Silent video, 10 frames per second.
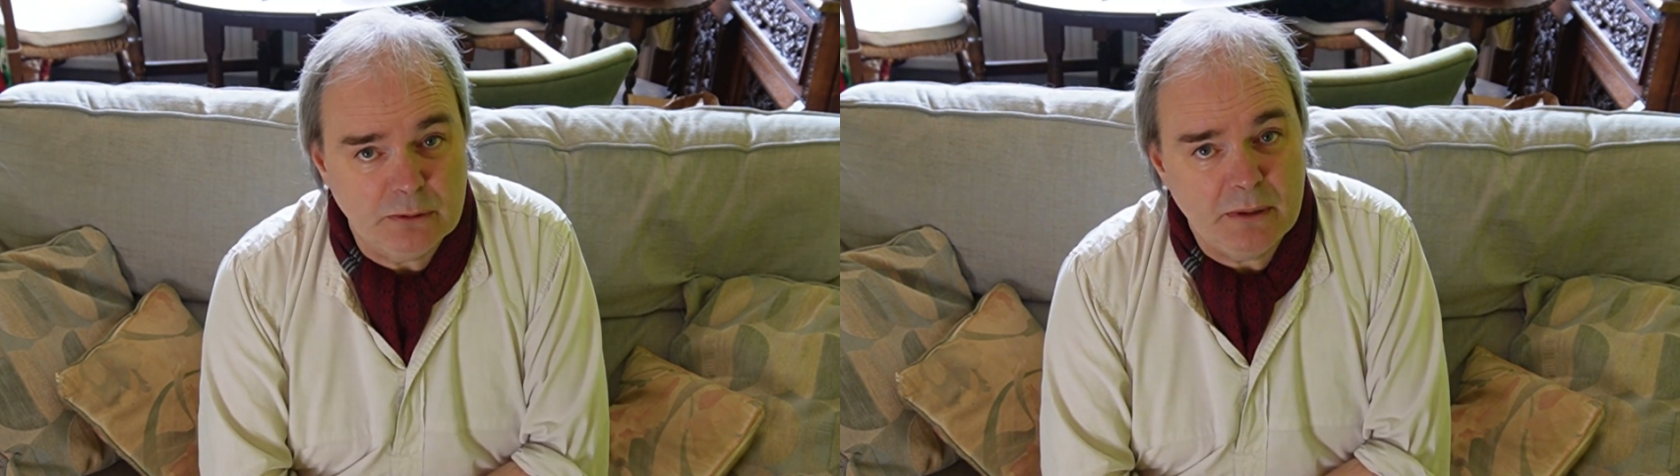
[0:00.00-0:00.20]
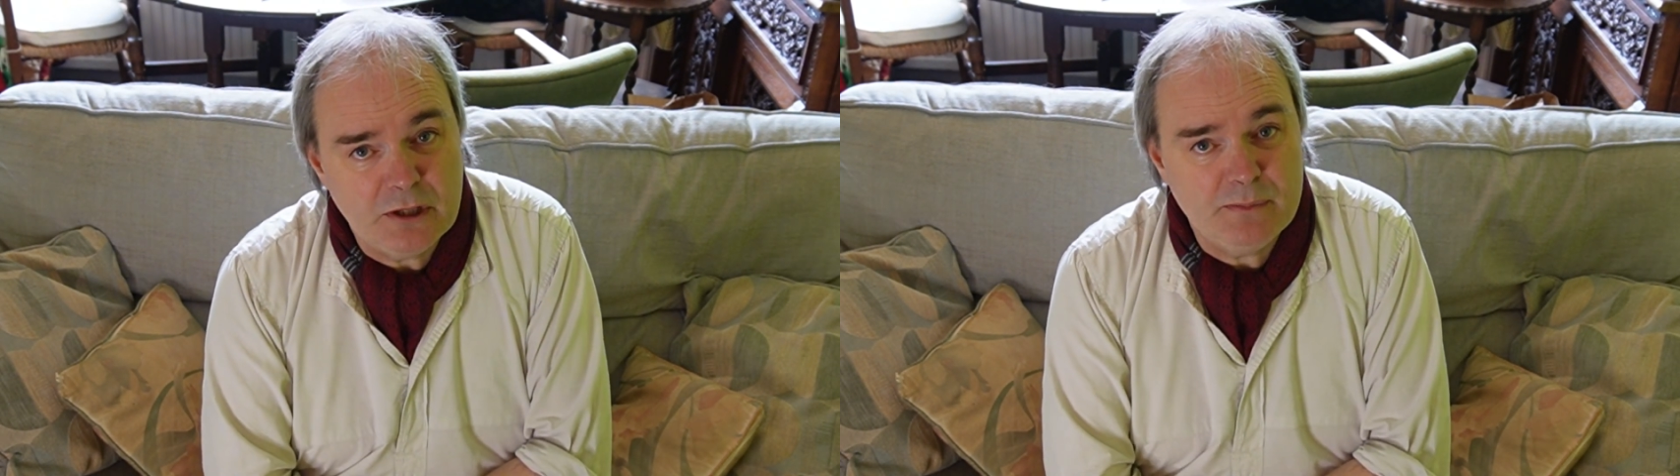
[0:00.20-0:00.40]

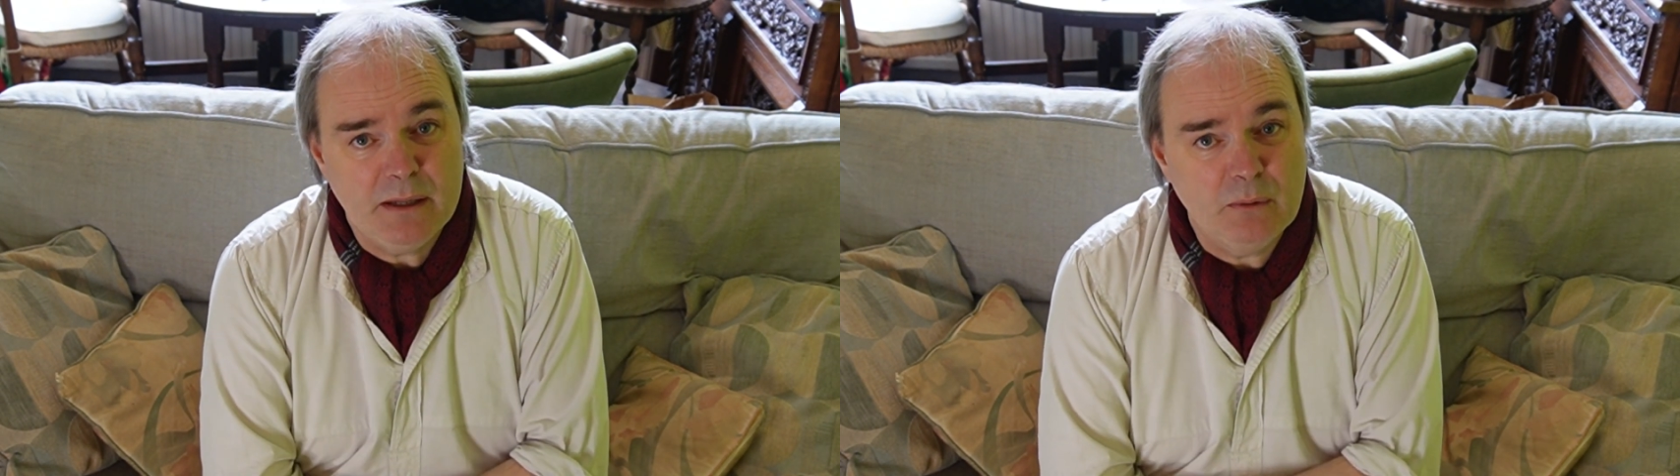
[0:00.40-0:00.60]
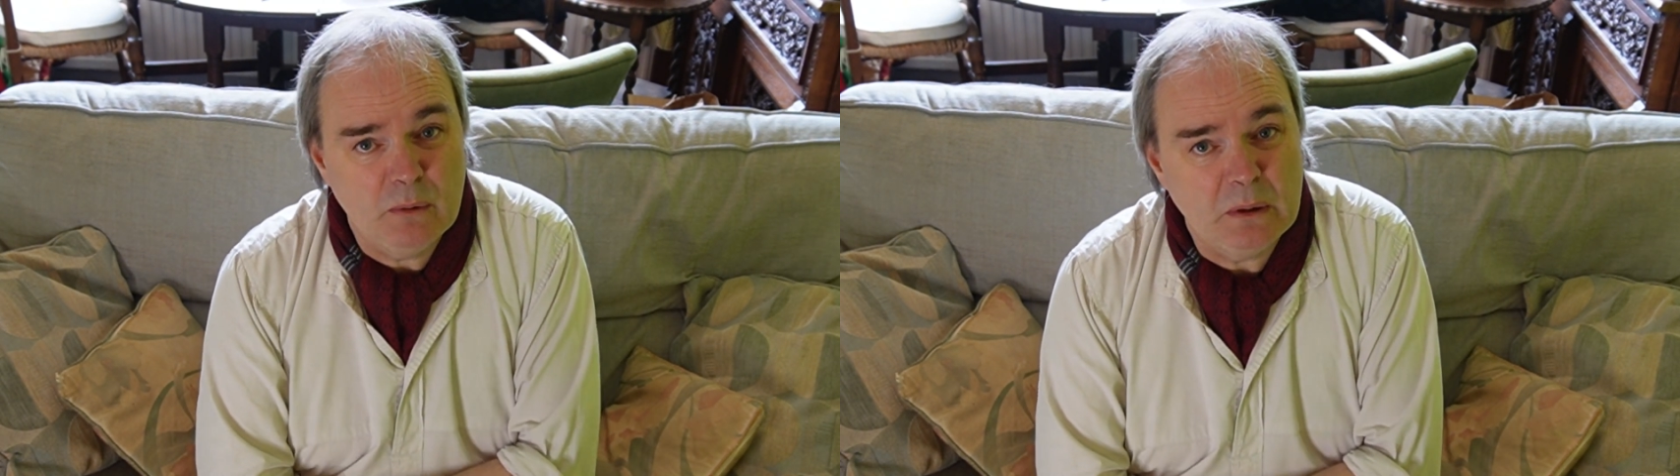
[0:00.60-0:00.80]
most
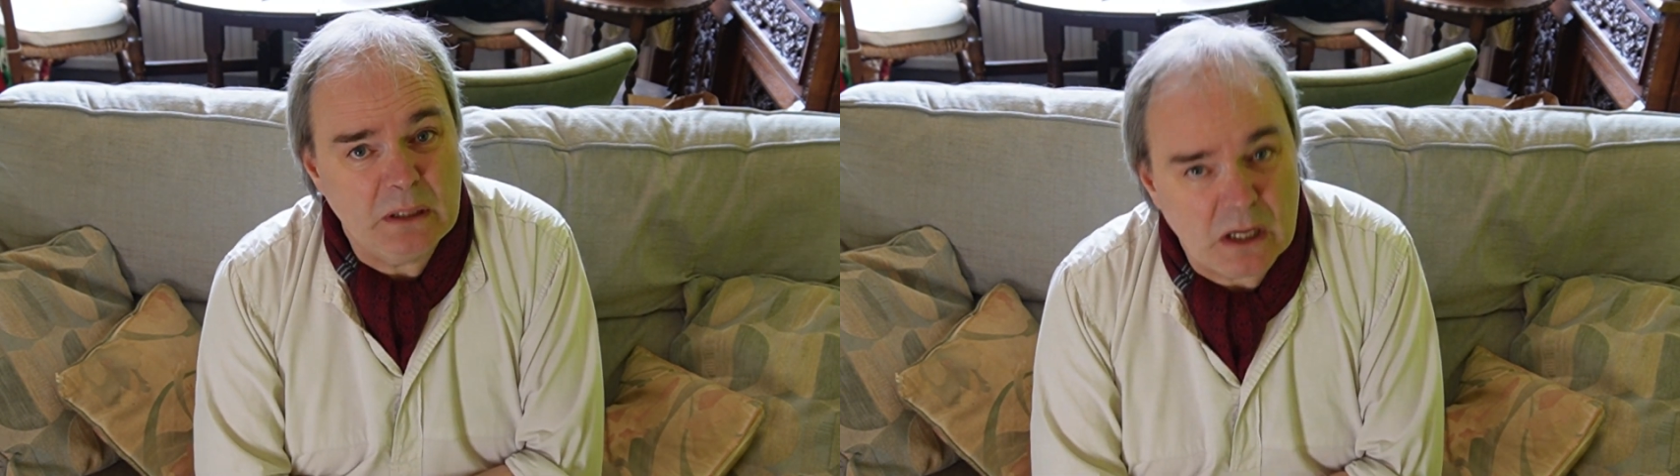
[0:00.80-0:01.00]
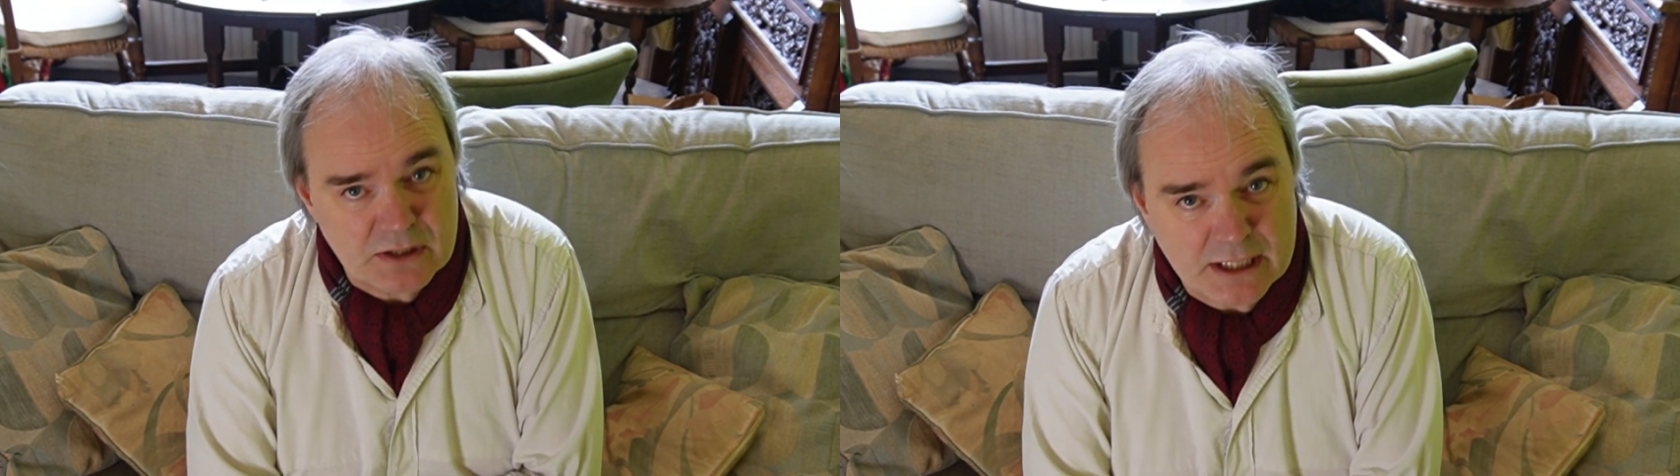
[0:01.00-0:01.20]
people will
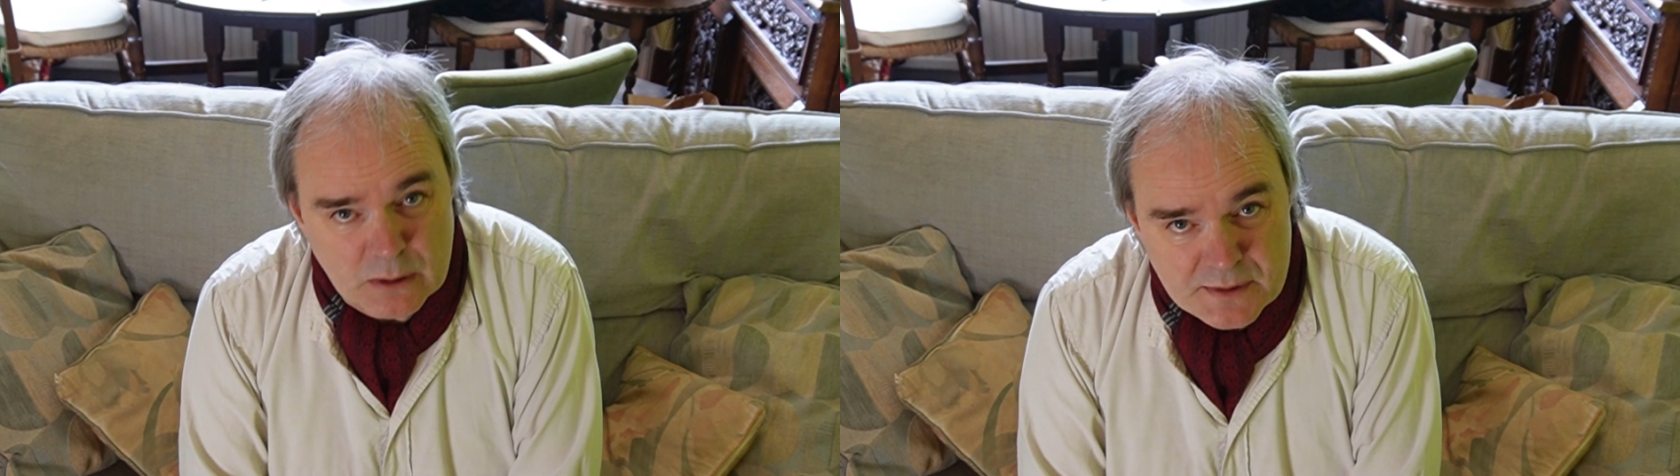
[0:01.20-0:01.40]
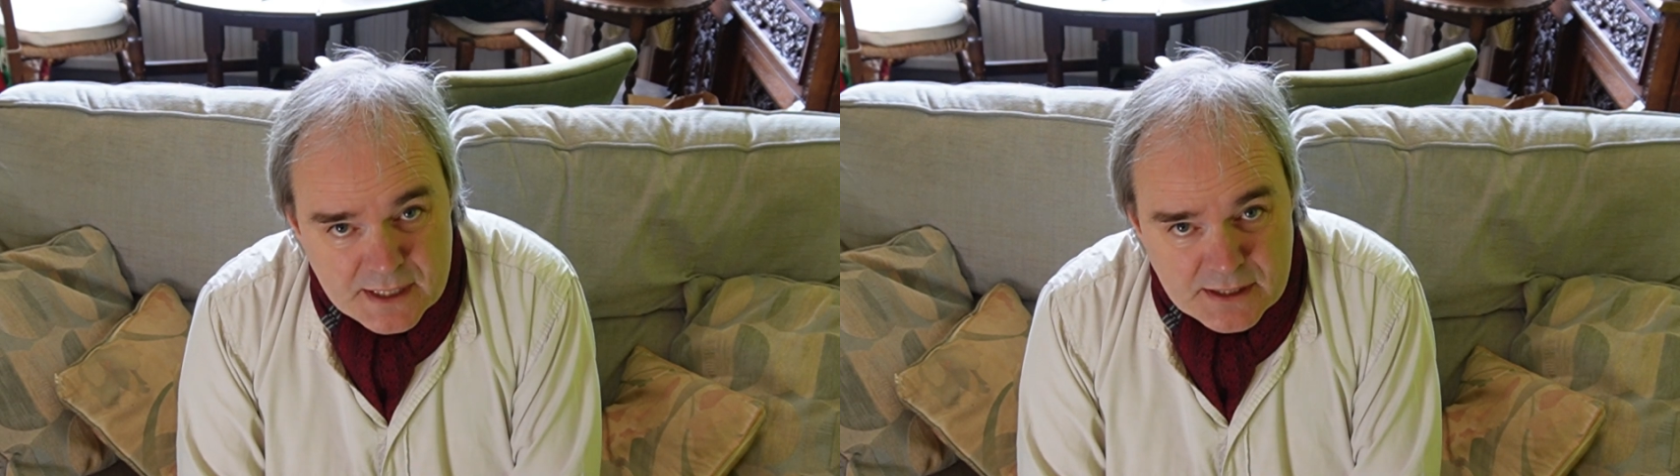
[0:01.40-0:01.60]
largely
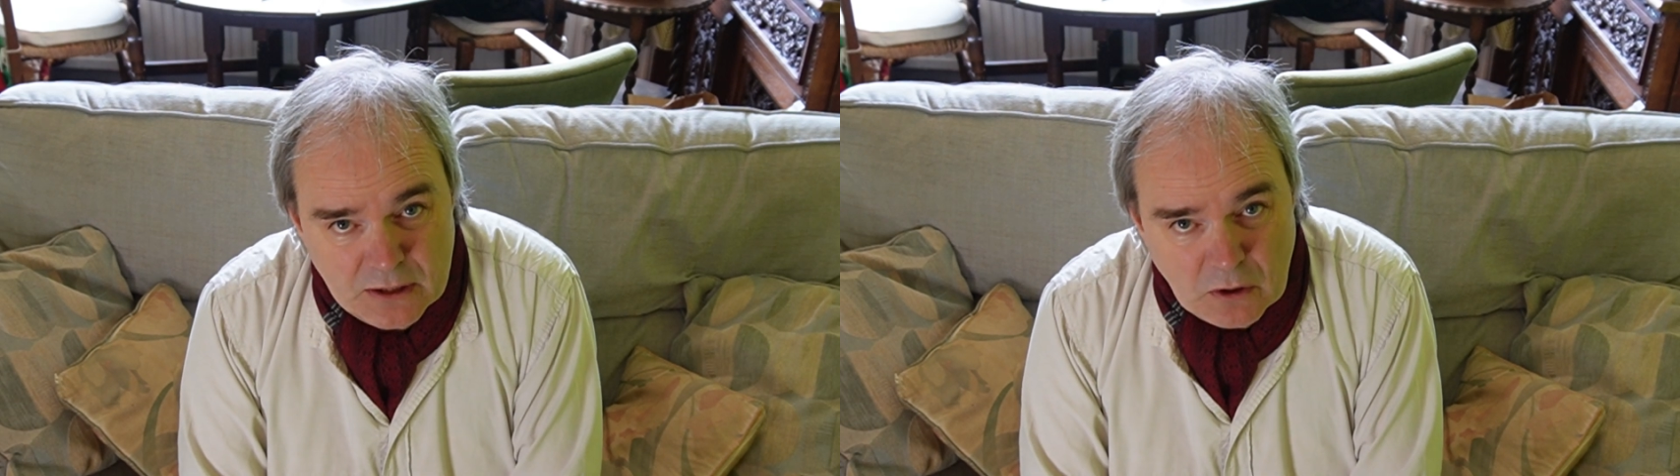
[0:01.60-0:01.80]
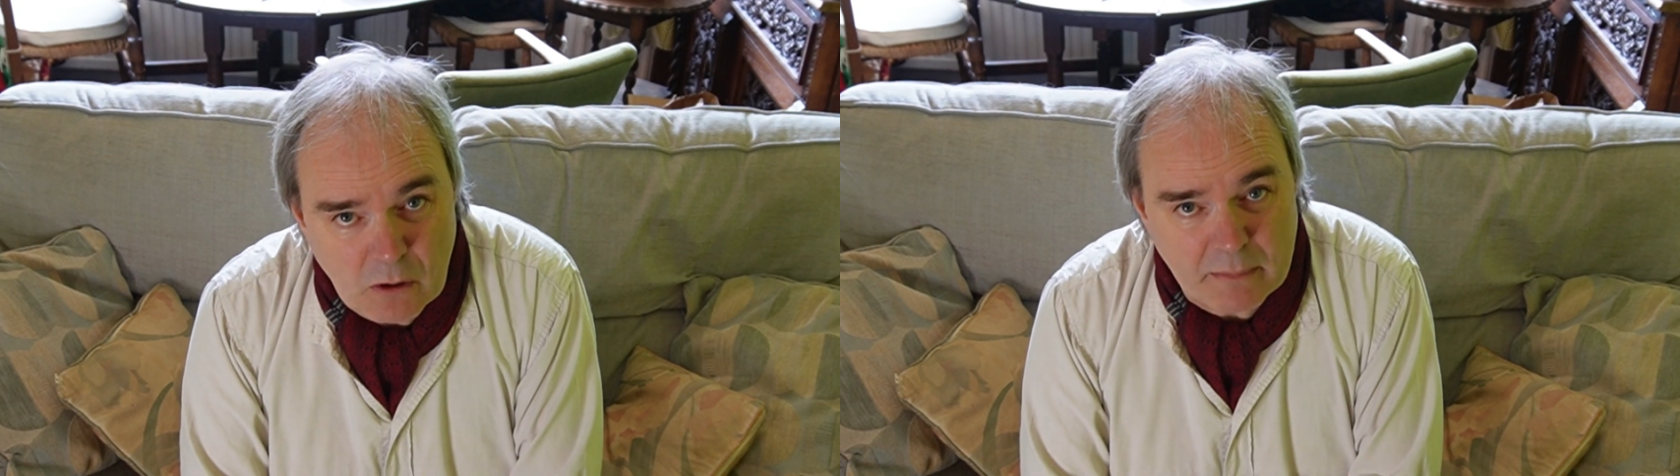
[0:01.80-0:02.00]
use this
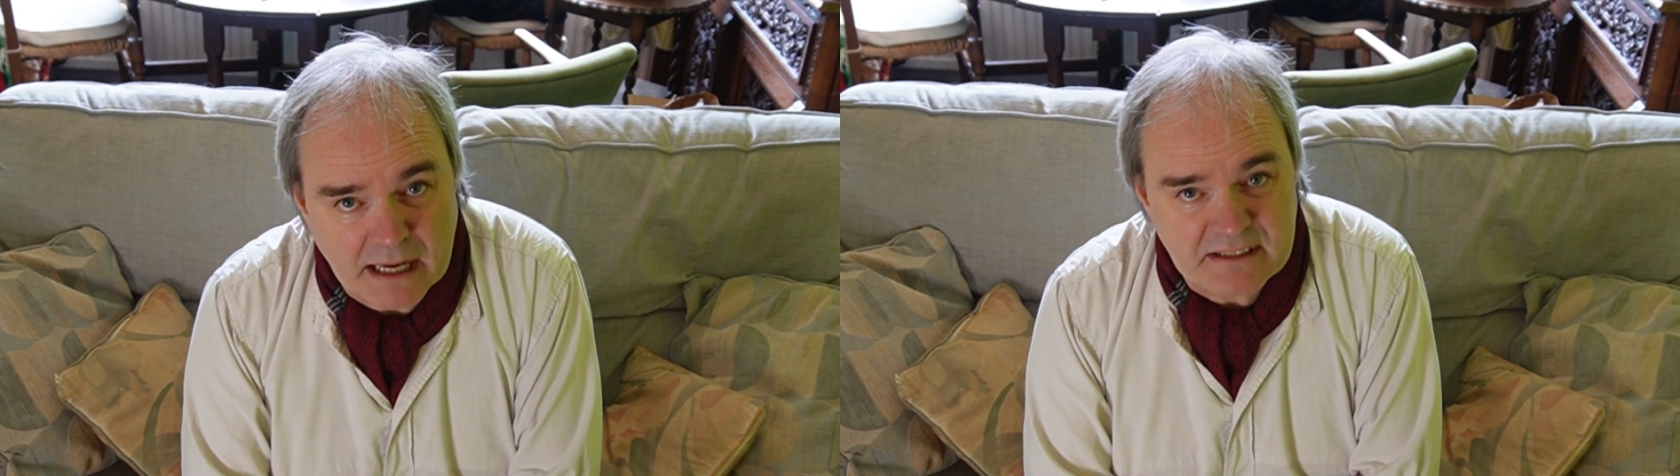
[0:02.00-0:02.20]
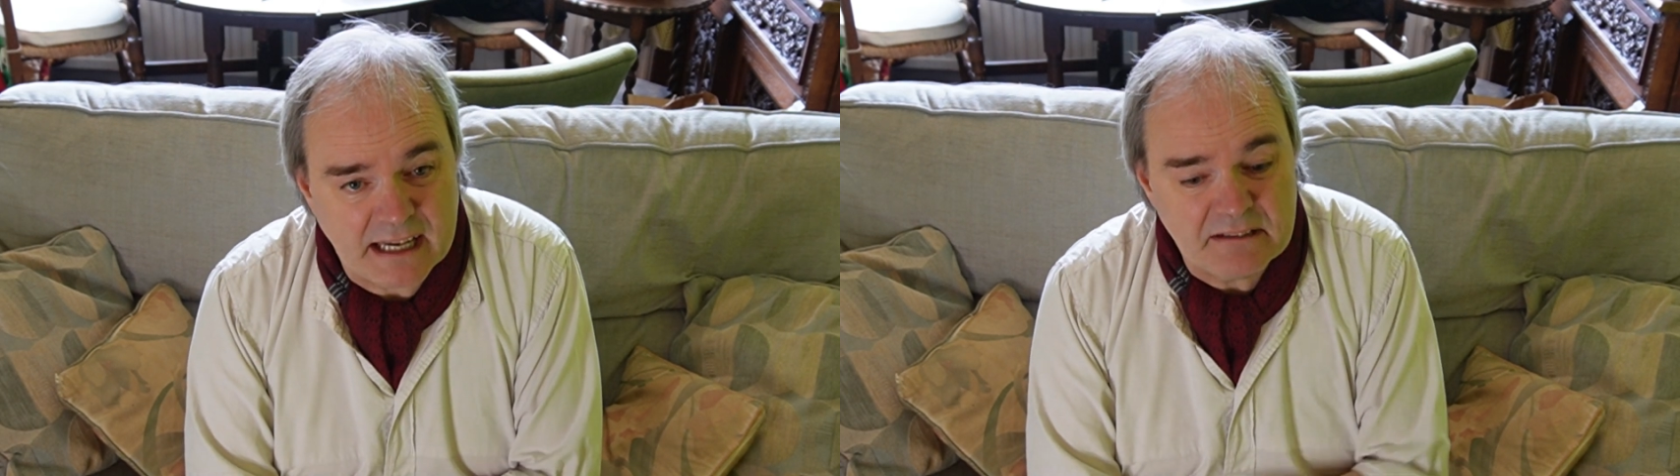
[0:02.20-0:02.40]
in
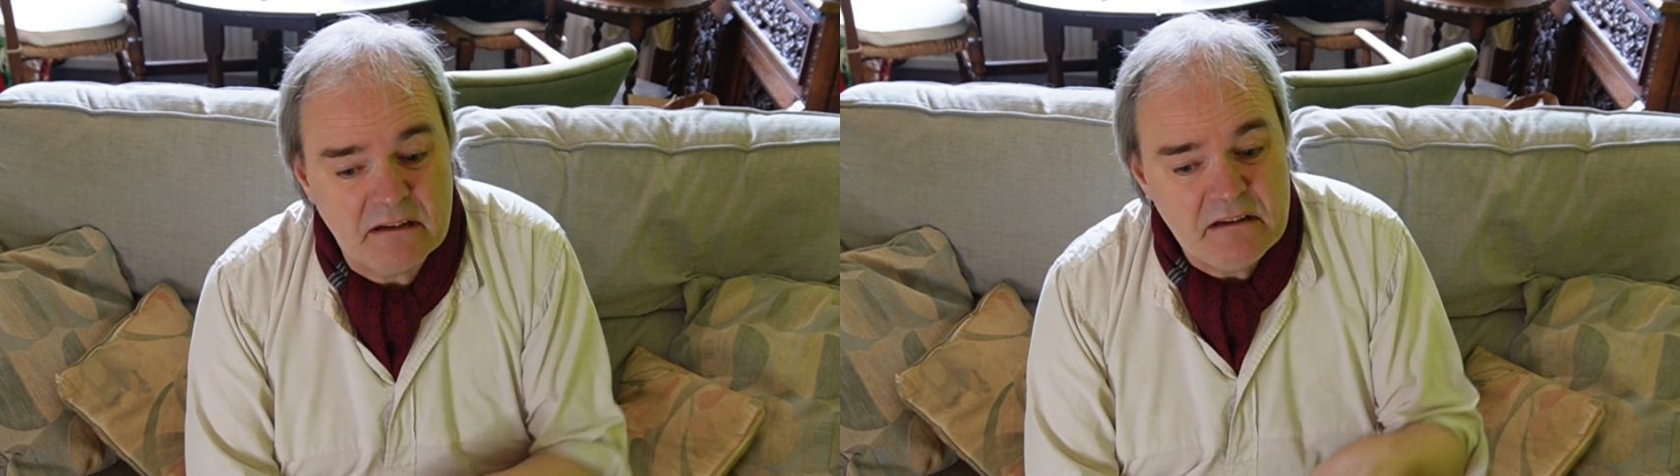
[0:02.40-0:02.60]
combat and